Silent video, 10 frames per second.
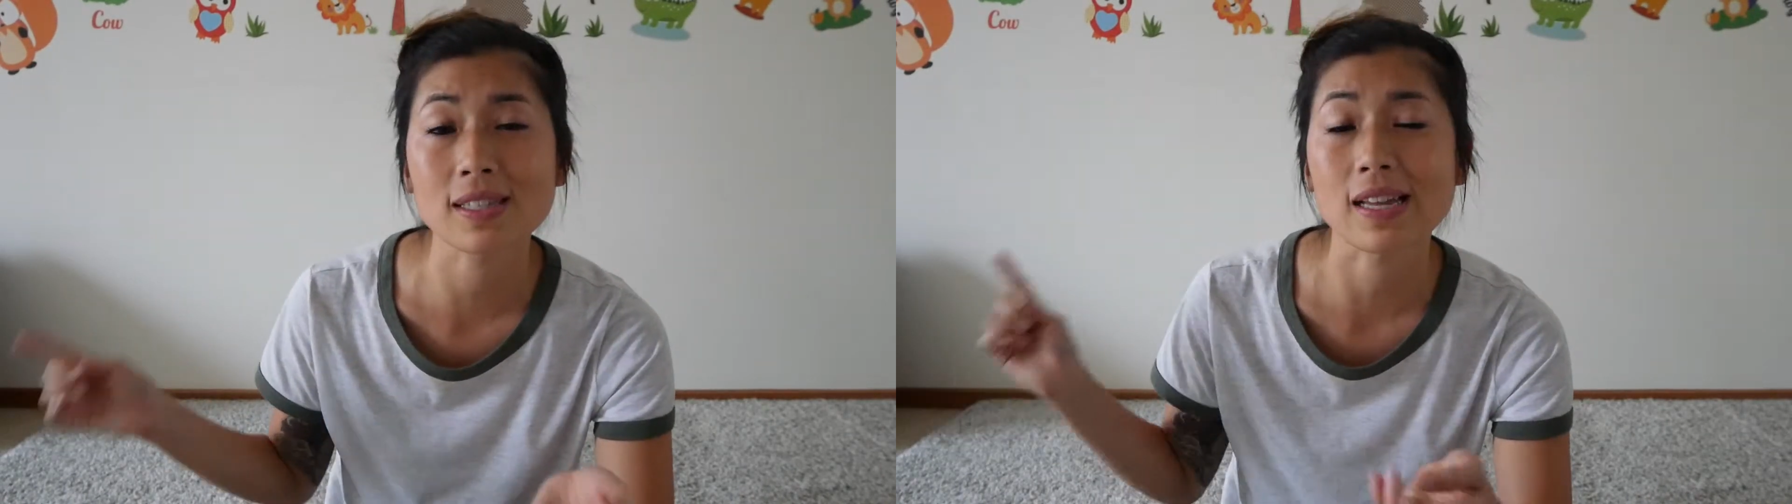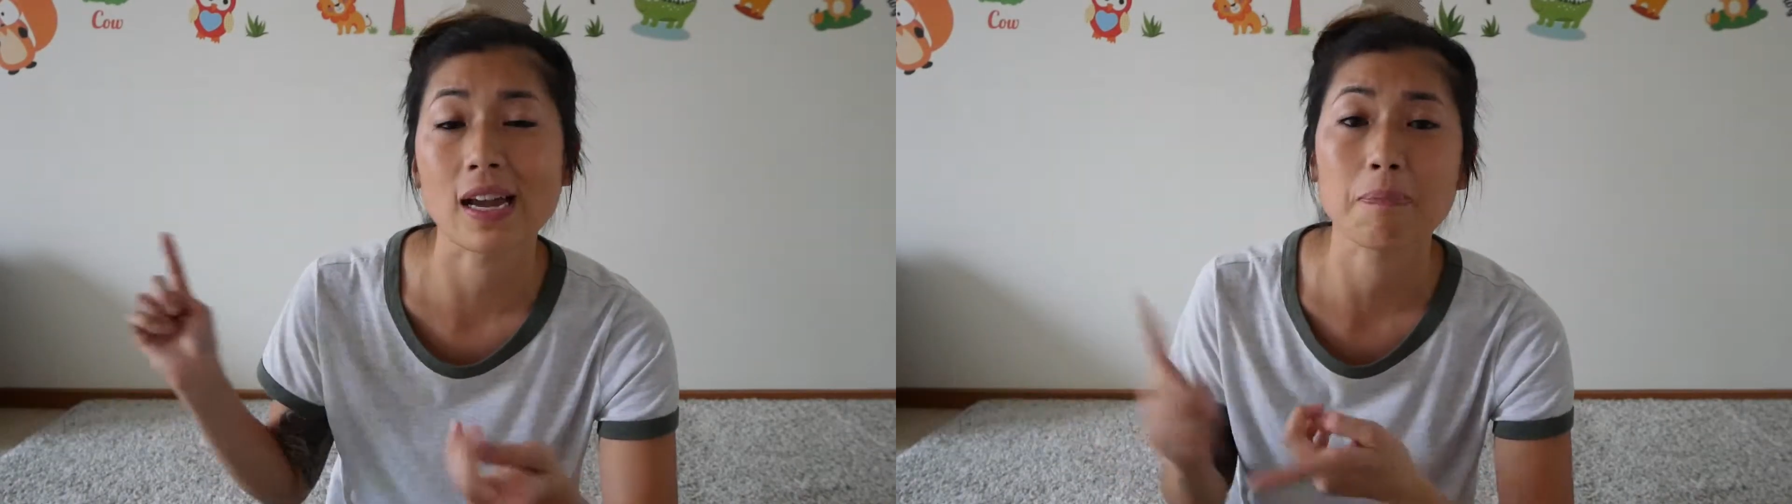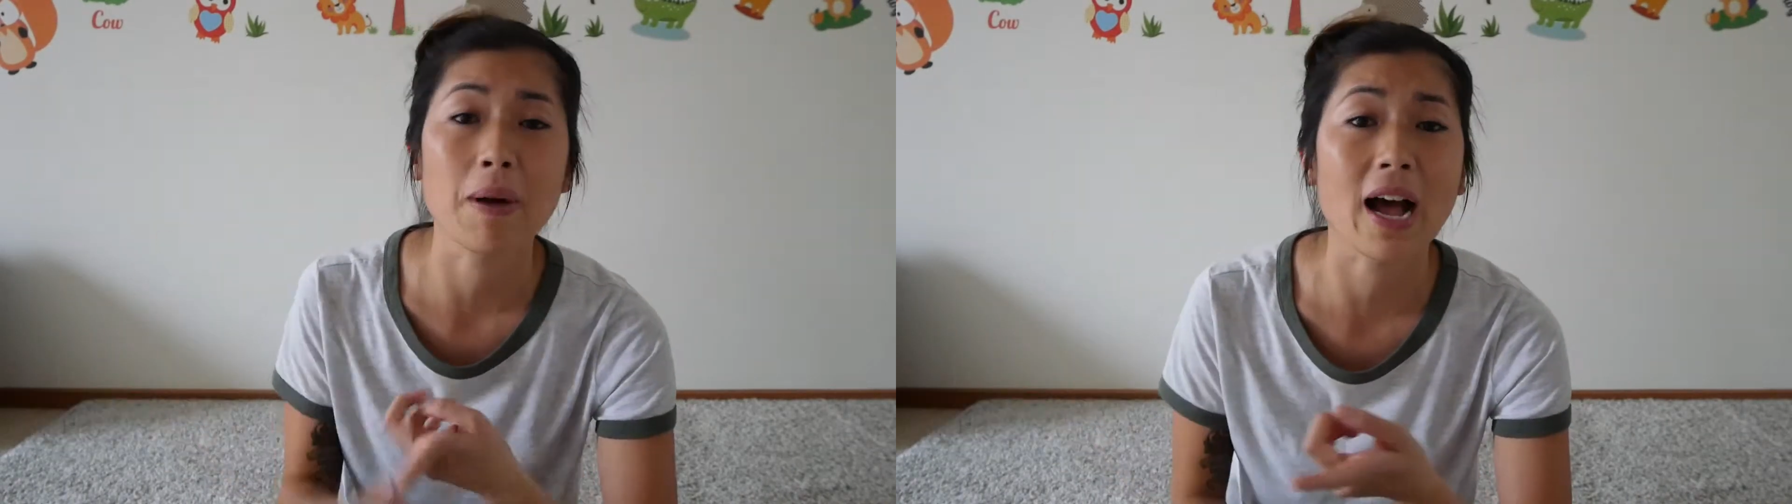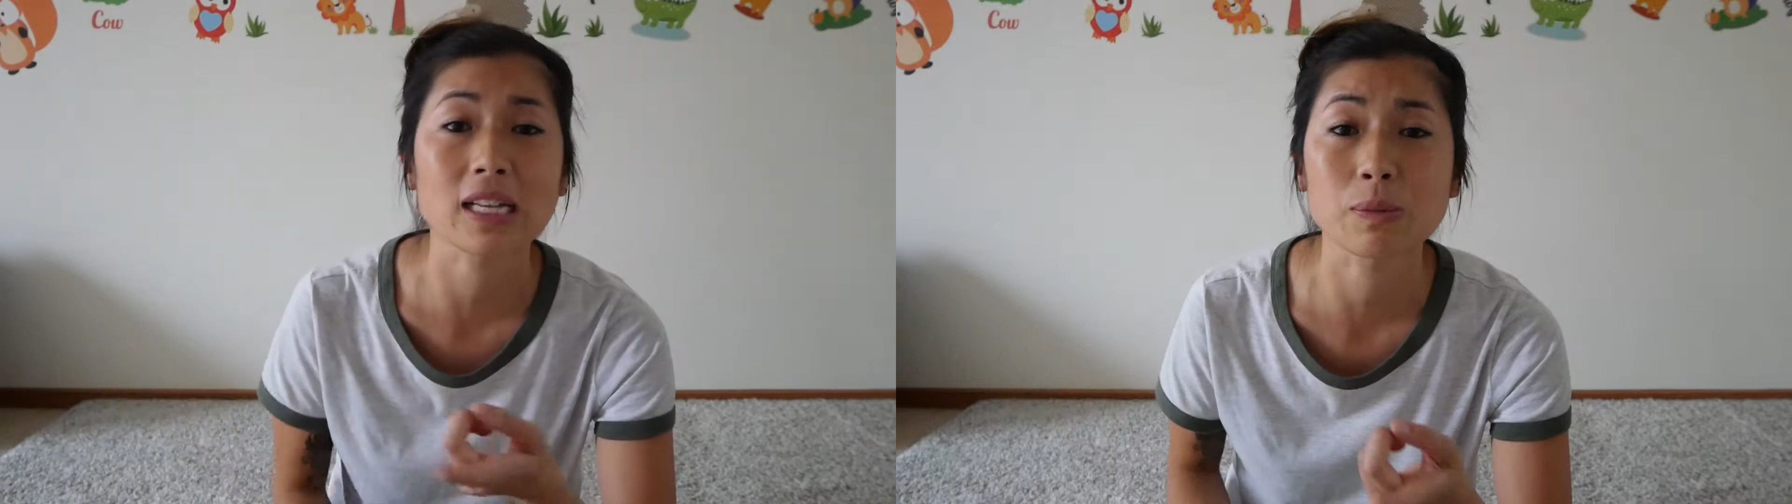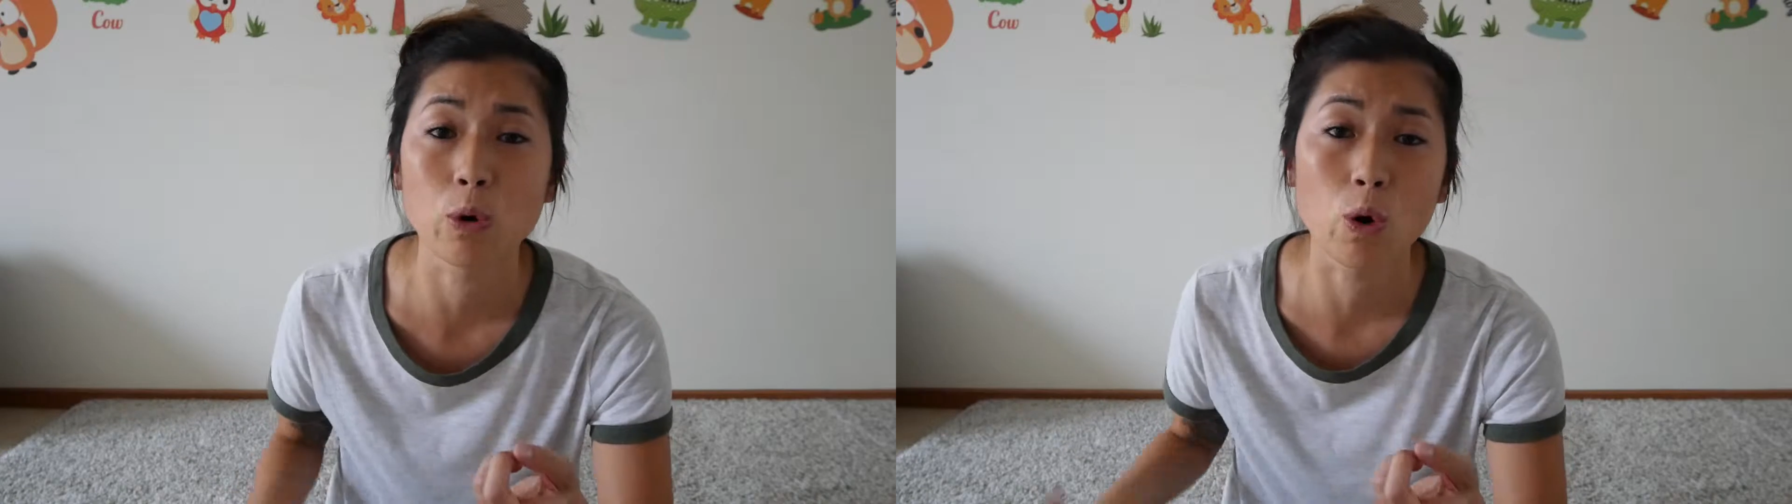like
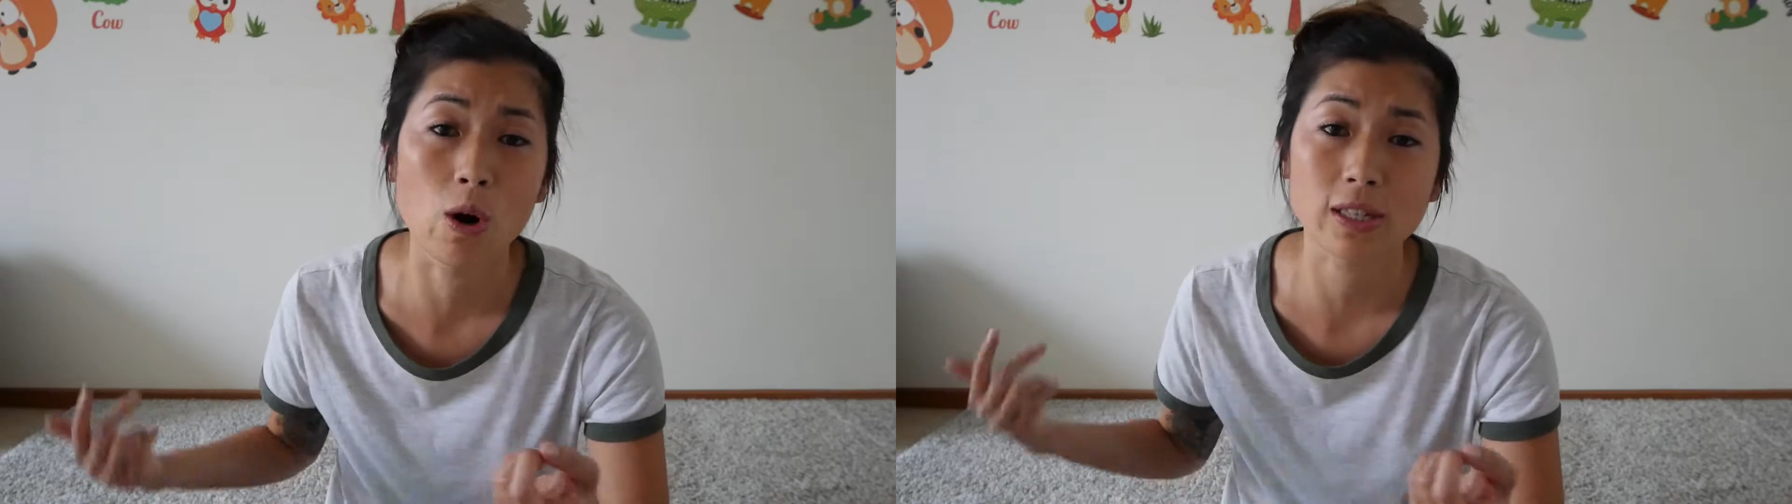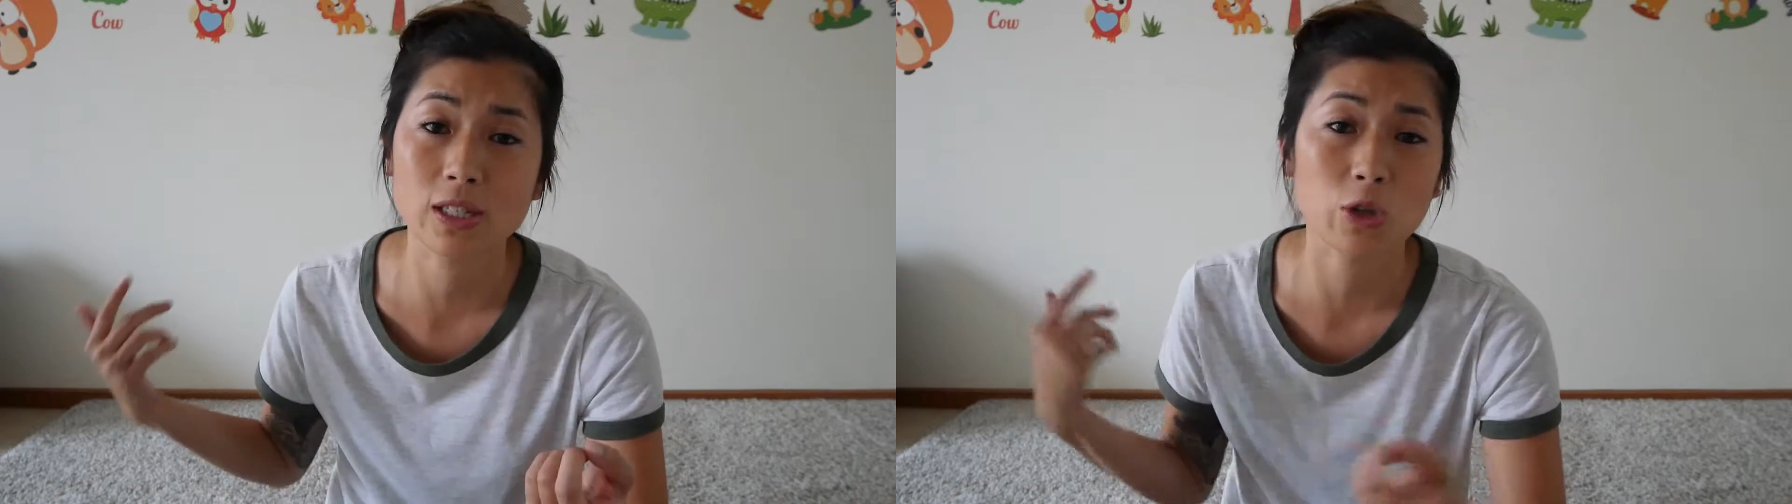passports,